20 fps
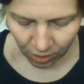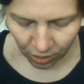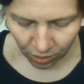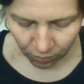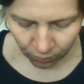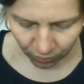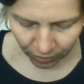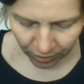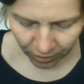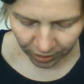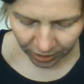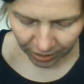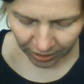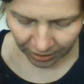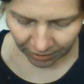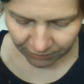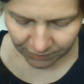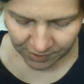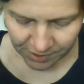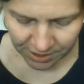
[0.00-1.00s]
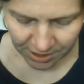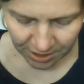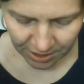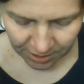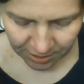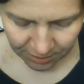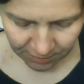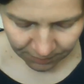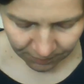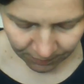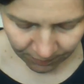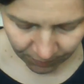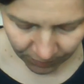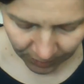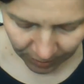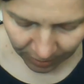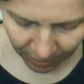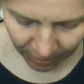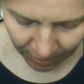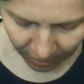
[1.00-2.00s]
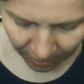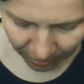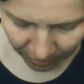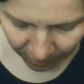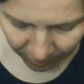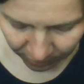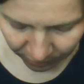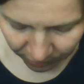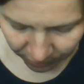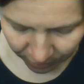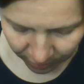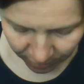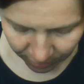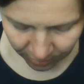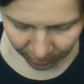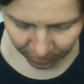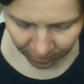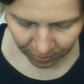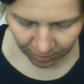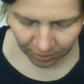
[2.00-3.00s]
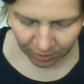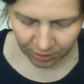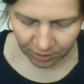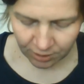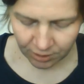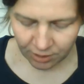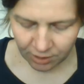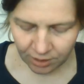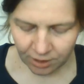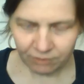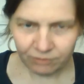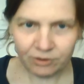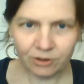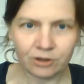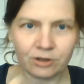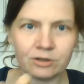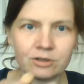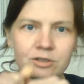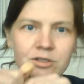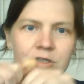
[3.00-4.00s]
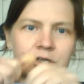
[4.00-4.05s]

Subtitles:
what I have done is I've got